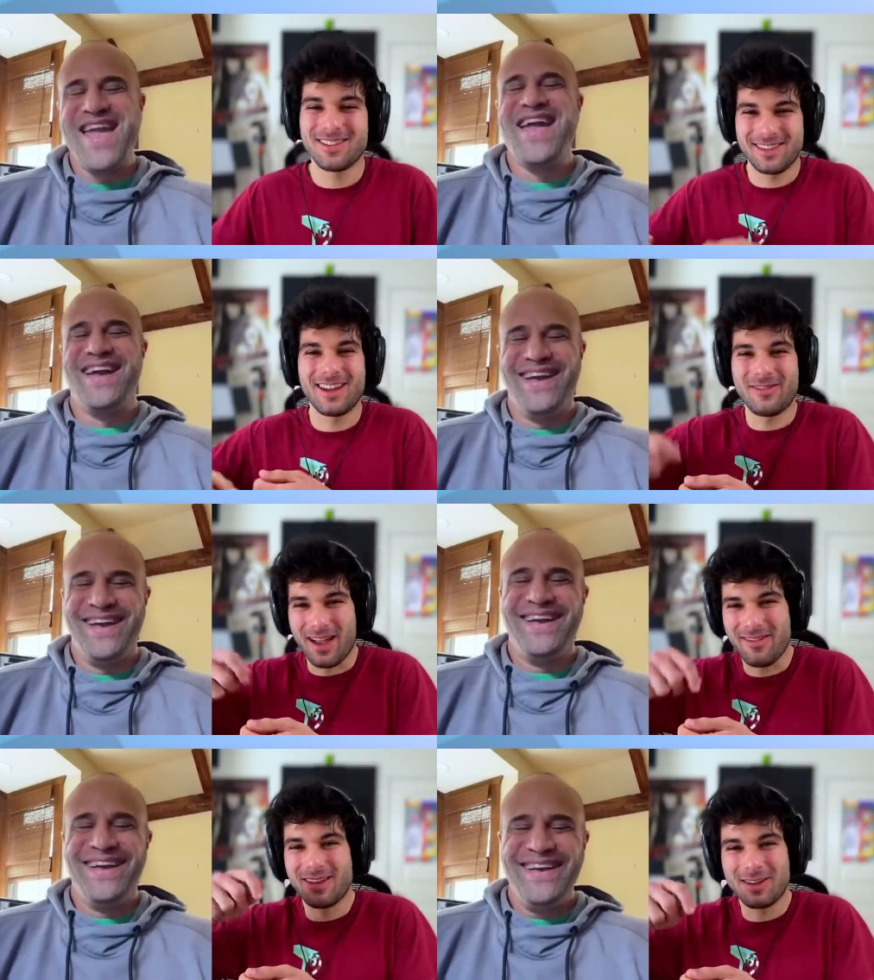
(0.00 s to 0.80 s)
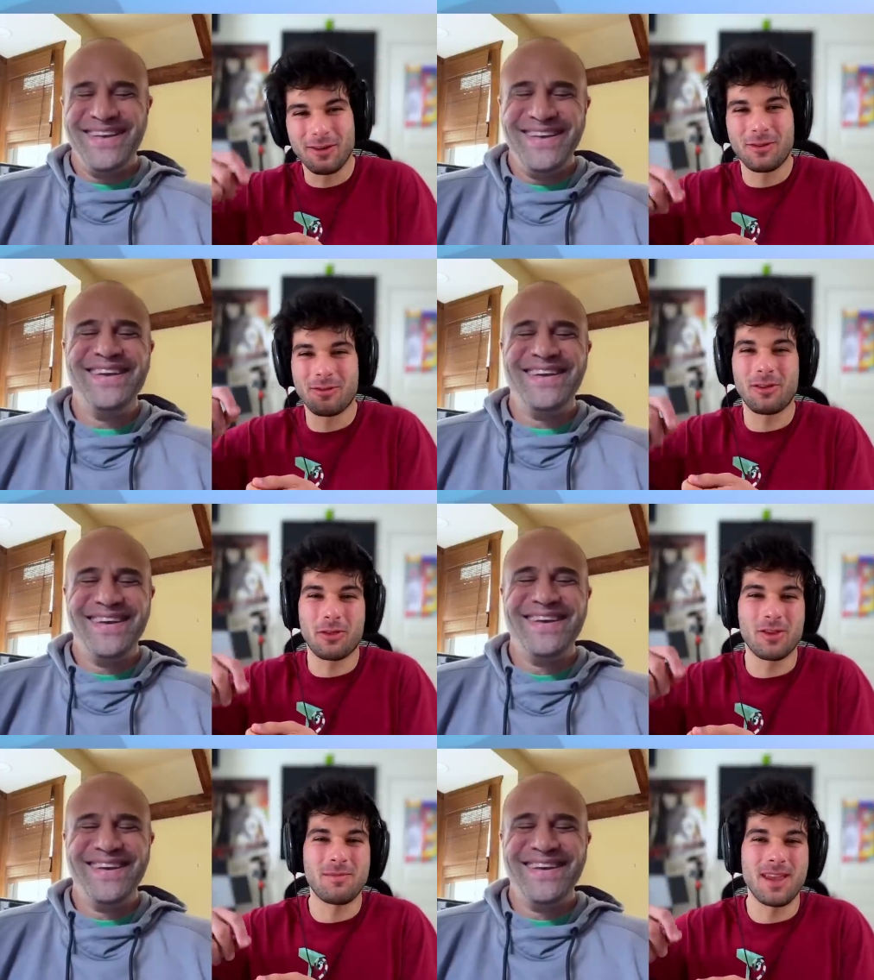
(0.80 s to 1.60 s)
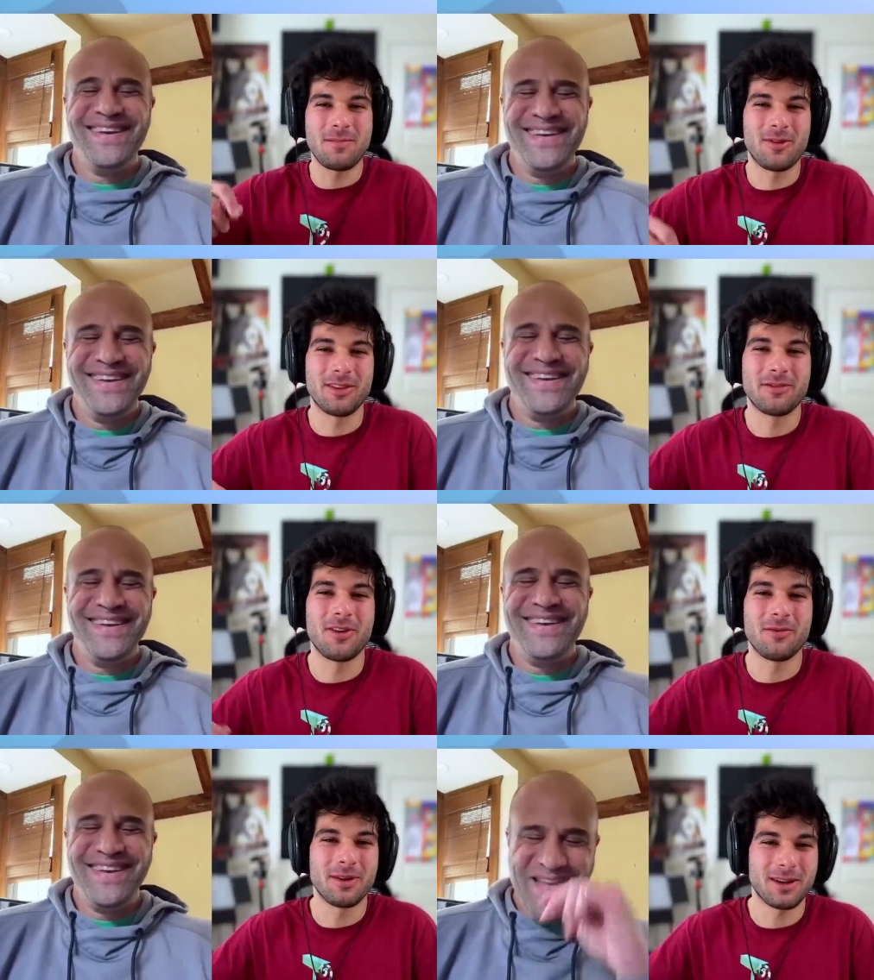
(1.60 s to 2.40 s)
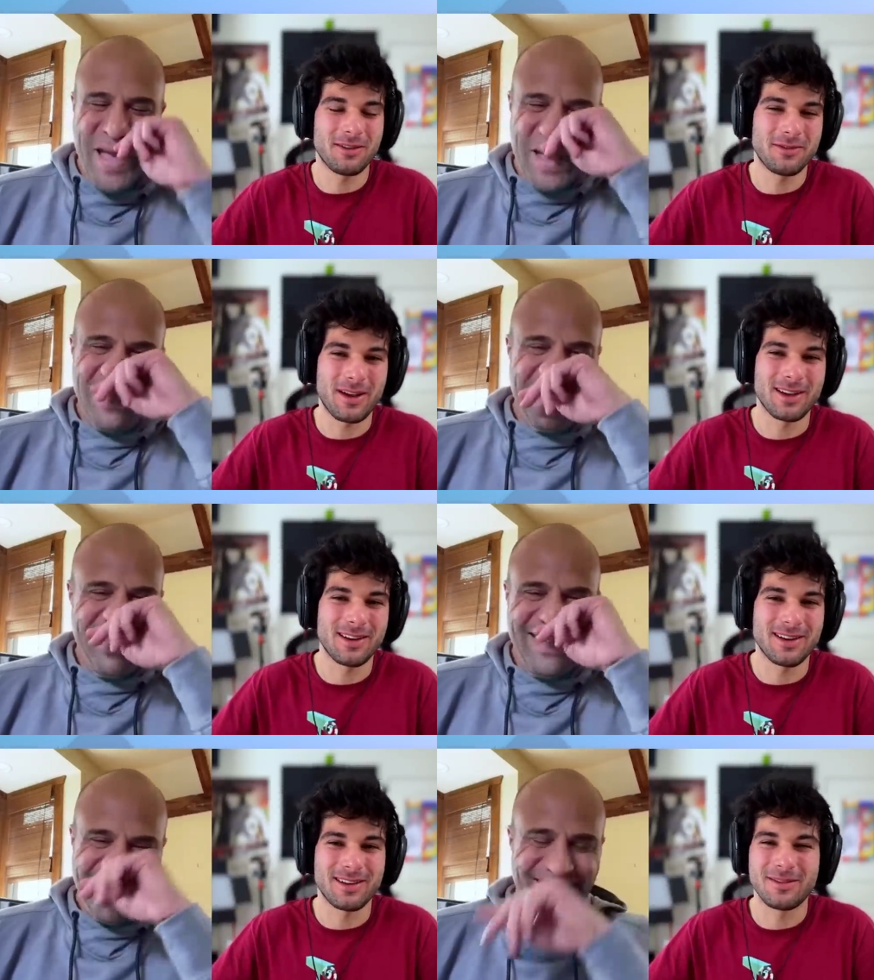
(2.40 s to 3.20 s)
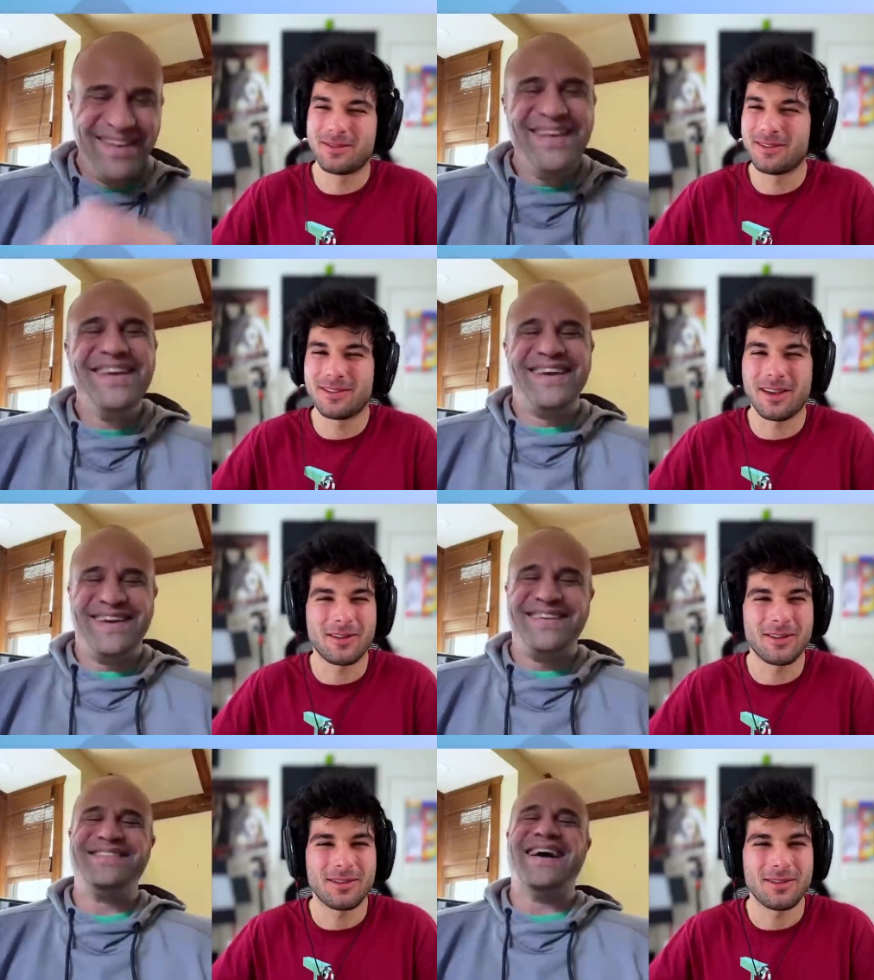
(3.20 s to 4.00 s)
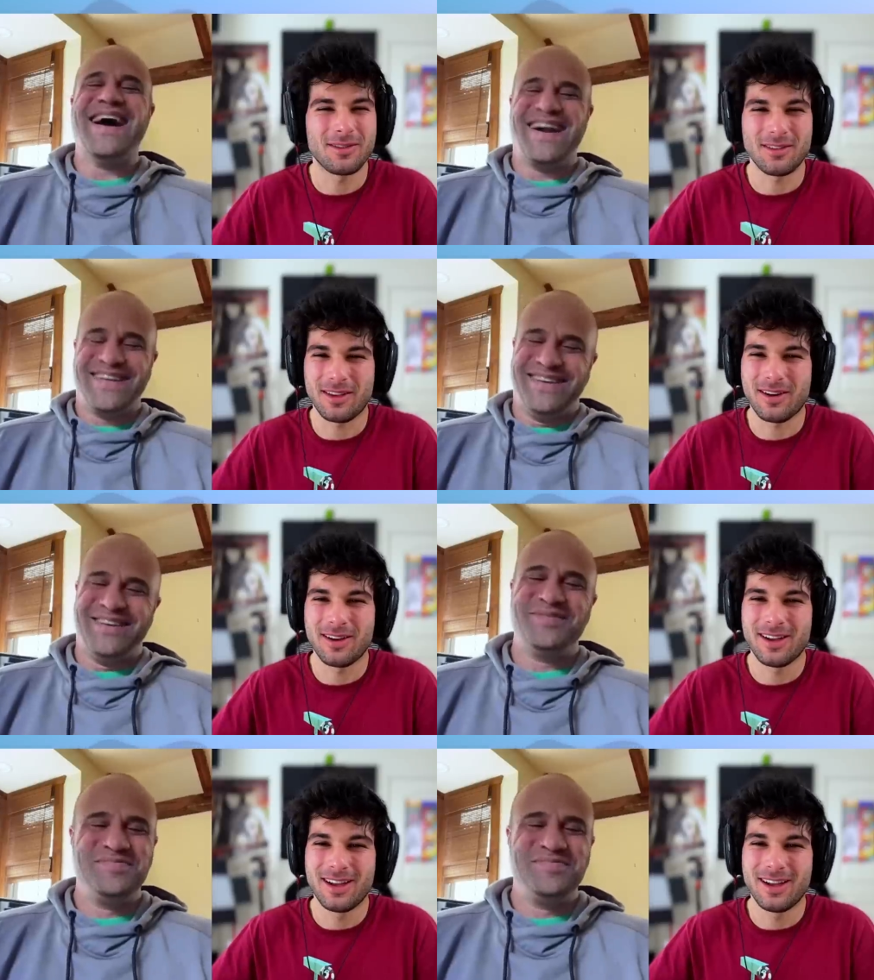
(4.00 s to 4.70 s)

Speaker 1: instead of having to go through the three people in the phone book to find uh, Sarah. Sarah?